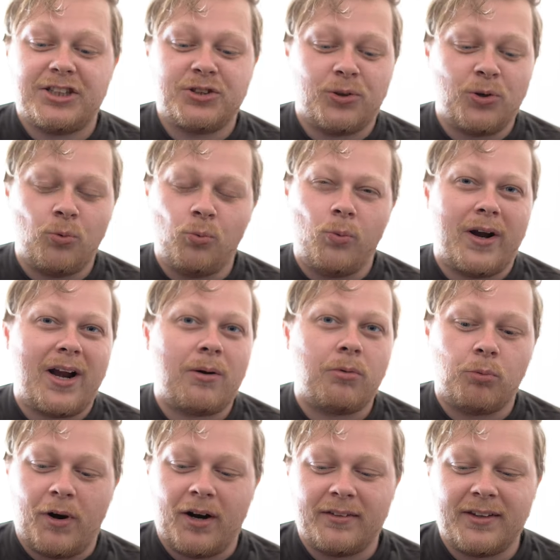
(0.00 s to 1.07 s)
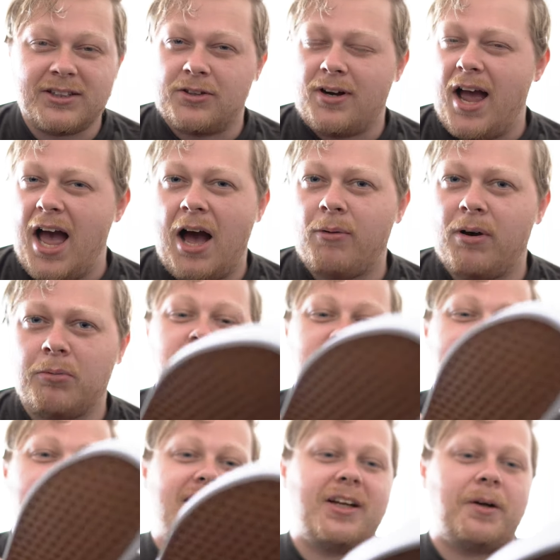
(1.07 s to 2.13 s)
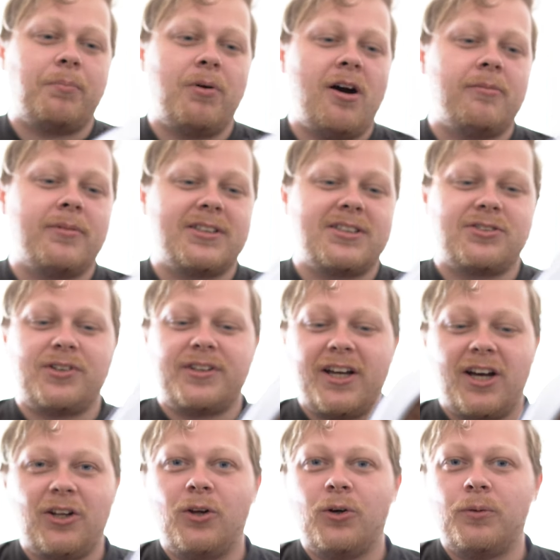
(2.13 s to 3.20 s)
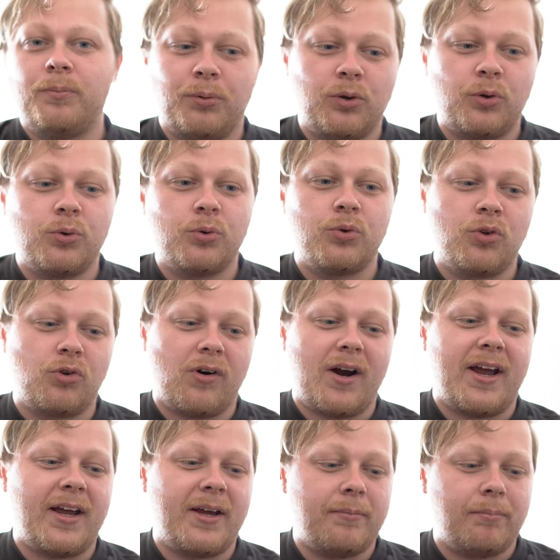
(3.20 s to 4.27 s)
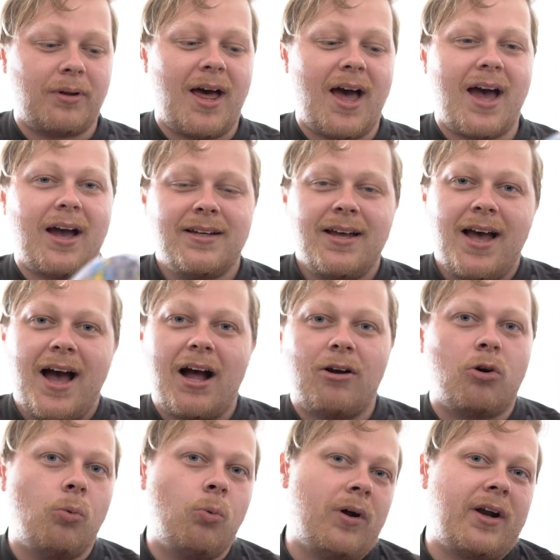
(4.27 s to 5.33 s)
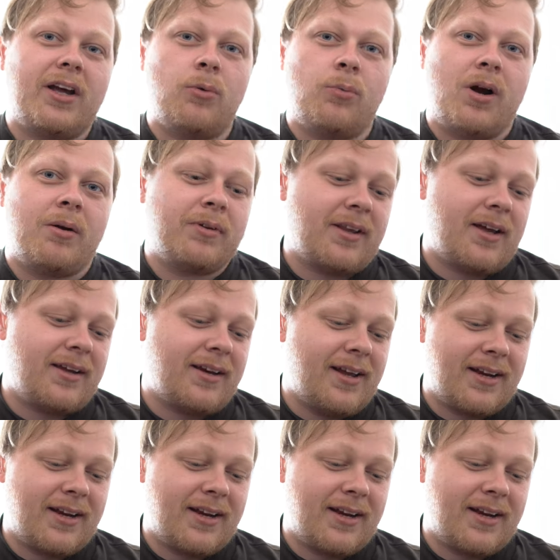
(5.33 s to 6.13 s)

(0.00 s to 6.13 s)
I just don't know when I would wear these or how. So it's kind of like a problem. They're yellow, blue, gray, black. I don't know what I could wear with that.